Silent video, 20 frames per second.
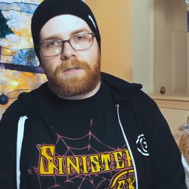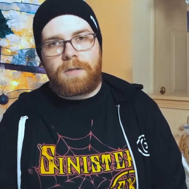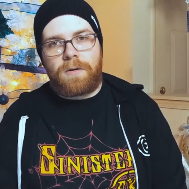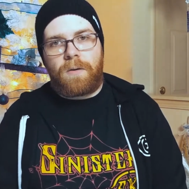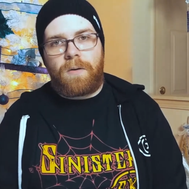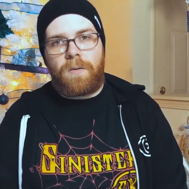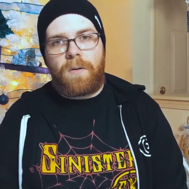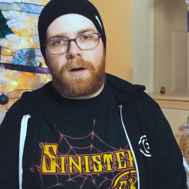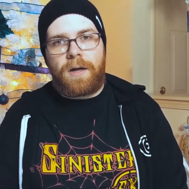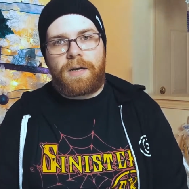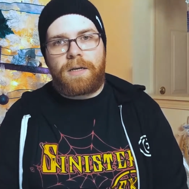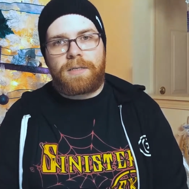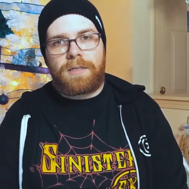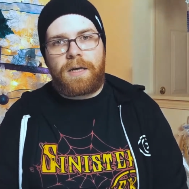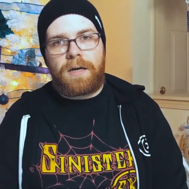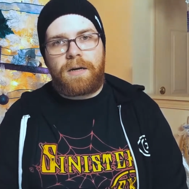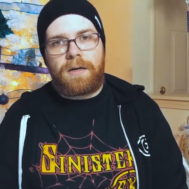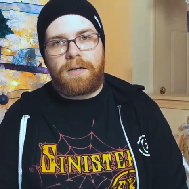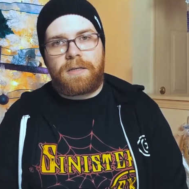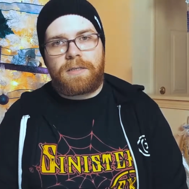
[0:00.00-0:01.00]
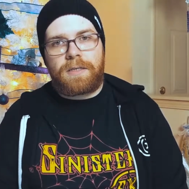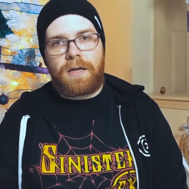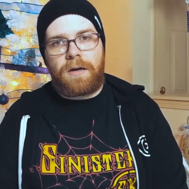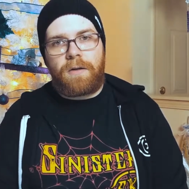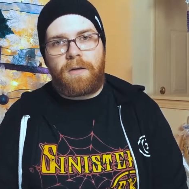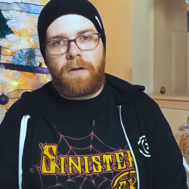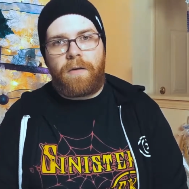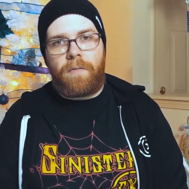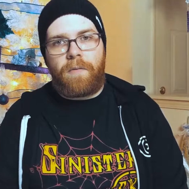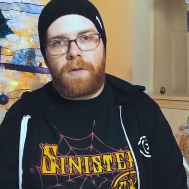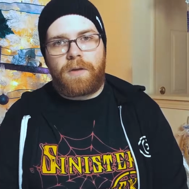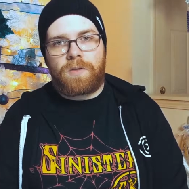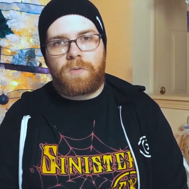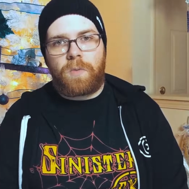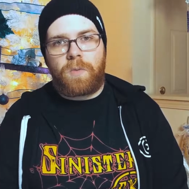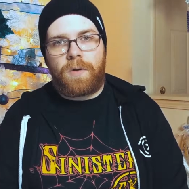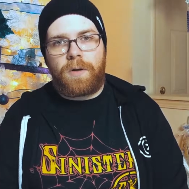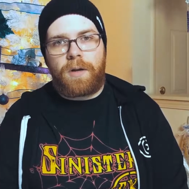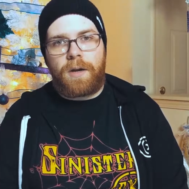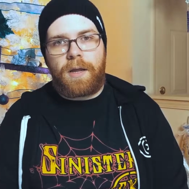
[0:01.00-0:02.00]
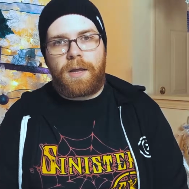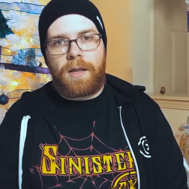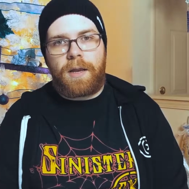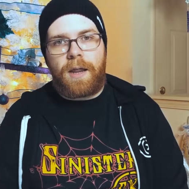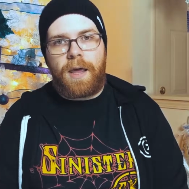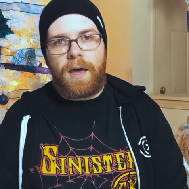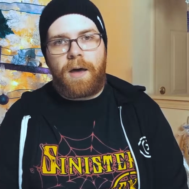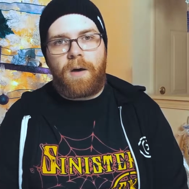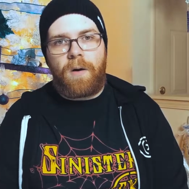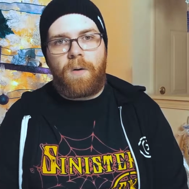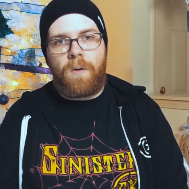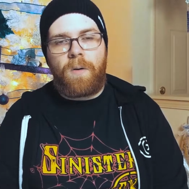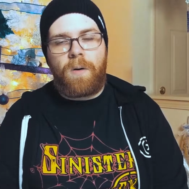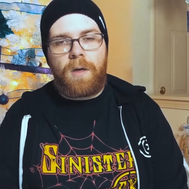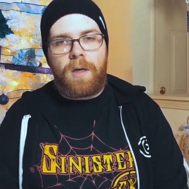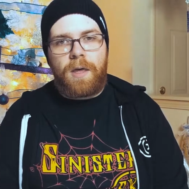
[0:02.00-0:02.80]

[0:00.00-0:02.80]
So I decided to settle on this one, and how